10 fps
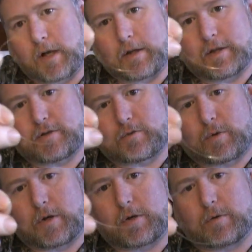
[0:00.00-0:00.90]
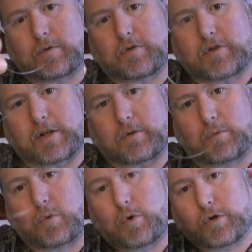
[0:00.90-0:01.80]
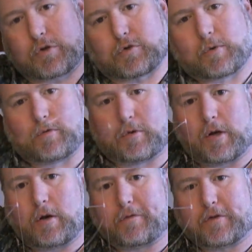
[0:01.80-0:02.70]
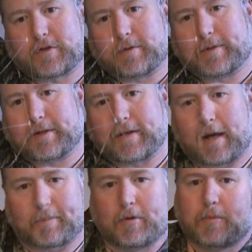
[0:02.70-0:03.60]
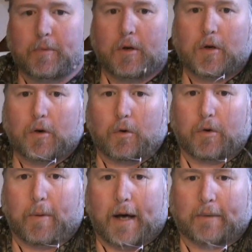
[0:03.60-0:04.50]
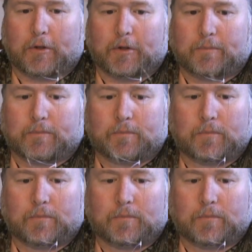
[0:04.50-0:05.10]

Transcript: This is where your sinker or your swivel will go, if it's going to be the top loop or the bottom loop.